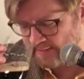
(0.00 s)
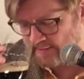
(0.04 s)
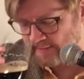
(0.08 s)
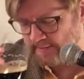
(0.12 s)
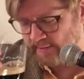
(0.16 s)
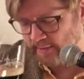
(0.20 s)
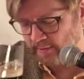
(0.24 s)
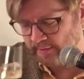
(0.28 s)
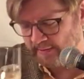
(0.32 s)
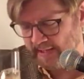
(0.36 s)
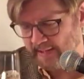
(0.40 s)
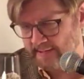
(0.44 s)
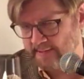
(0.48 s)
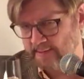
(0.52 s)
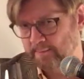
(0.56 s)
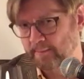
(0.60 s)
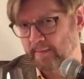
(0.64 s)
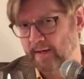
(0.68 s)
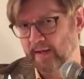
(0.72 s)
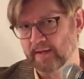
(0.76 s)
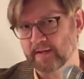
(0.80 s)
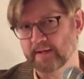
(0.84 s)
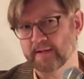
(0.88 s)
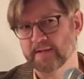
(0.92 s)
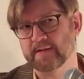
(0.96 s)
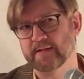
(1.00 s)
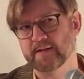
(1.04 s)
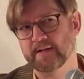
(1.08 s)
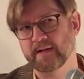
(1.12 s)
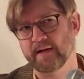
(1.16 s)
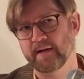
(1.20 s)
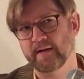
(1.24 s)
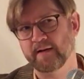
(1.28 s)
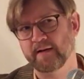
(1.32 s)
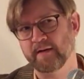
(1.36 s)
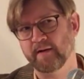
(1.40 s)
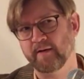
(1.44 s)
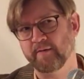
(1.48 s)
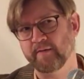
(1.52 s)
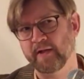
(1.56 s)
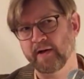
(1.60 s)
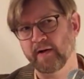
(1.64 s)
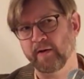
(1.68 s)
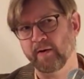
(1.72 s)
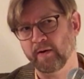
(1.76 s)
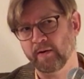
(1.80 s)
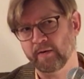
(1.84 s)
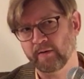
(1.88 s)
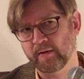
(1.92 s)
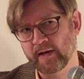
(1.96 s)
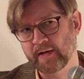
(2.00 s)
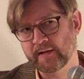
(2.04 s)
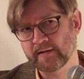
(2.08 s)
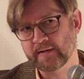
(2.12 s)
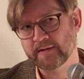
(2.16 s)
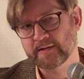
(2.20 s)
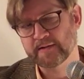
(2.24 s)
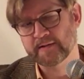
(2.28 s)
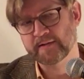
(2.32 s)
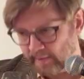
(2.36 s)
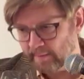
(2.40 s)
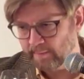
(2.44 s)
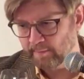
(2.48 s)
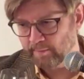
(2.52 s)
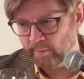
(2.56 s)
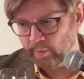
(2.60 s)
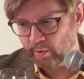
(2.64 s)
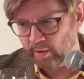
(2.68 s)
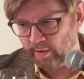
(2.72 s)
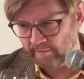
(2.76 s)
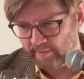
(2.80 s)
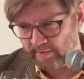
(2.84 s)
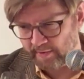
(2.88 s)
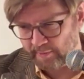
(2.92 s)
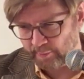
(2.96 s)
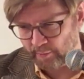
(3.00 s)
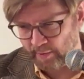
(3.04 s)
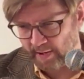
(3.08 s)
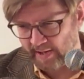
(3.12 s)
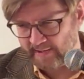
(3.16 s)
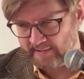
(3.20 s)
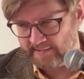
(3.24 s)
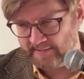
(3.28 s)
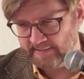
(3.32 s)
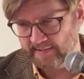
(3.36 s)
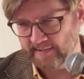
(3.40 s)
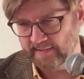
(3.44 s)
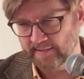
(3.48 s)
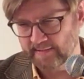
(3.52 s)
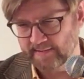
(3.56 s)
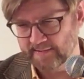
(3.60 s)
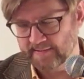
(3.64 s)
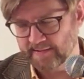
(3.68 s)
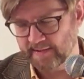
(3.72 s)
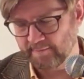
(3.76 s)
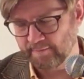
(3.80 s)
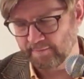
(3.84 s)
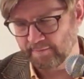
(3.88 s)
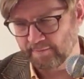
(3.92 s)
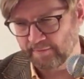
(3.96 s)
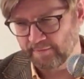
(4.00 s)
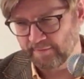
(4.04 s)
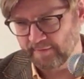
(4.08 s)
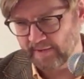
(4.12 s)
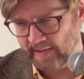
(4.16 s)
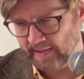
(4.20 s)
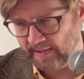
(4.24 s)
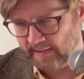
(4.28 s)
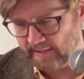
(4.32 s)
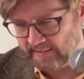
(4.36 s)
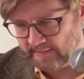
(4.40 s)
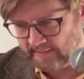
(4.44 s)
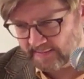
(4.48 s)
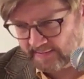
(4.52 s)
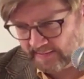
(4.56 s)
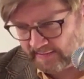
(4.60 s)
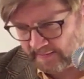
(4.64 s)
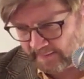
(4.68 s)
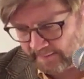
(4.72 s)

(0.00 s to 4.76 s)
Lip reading: not as much of the orange, more of the raisins and figs.